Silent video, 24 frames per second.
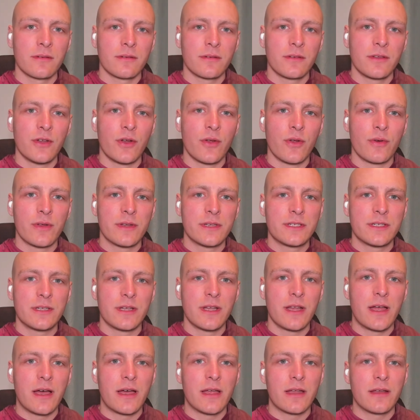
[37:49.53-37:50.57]
It's
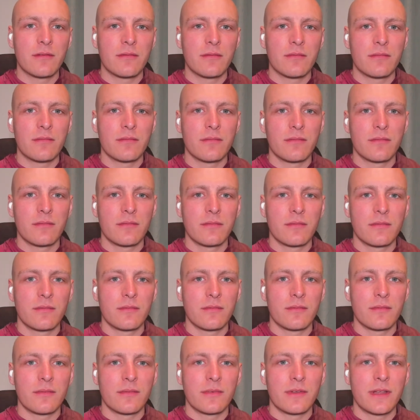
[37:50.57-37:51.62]
not
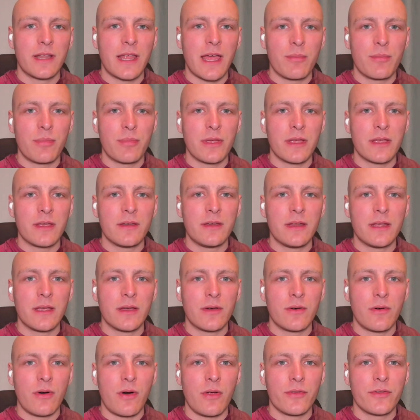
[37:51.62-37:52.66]
that big a
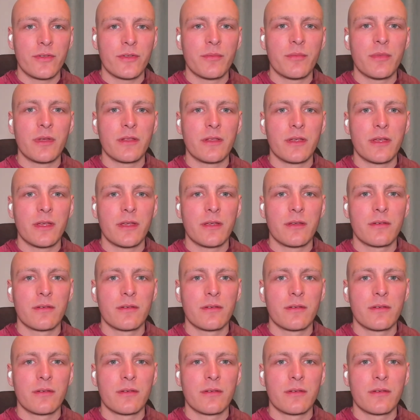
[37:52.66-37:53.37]
deal ultimately.